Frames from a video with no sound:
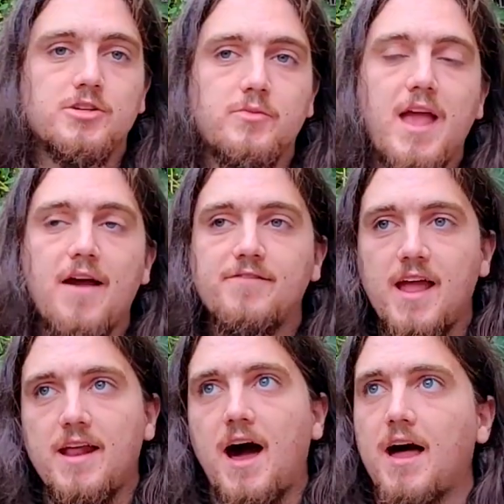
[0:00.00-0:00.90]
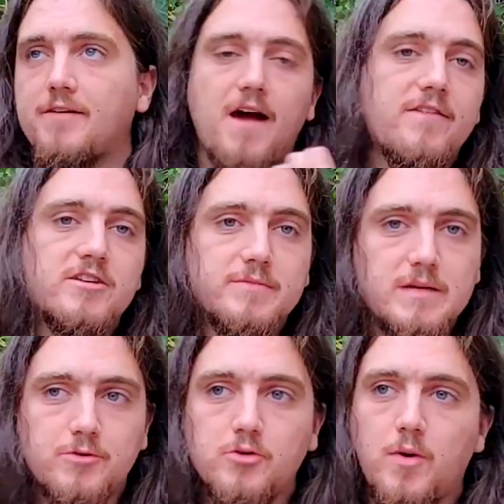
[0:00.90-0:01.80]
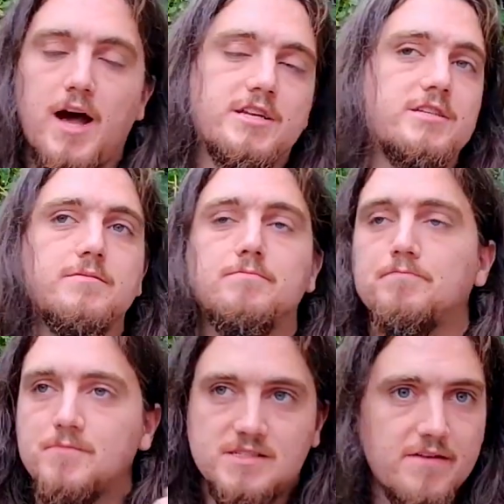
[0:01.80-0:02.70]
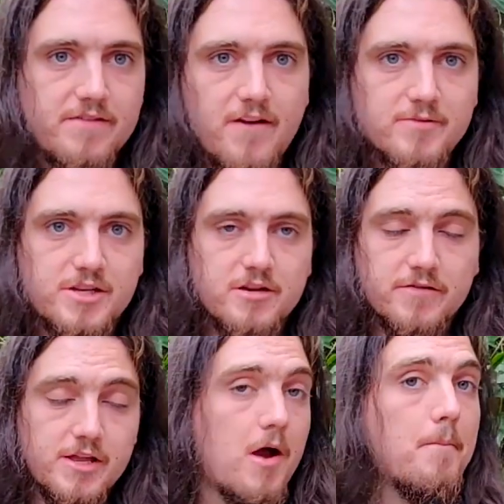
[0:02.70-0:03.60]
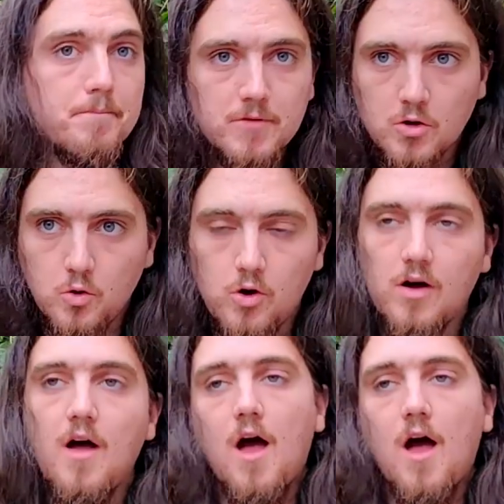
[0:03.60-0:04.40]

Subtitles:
so we have data on 500 people who watched 75% of your video. Cool.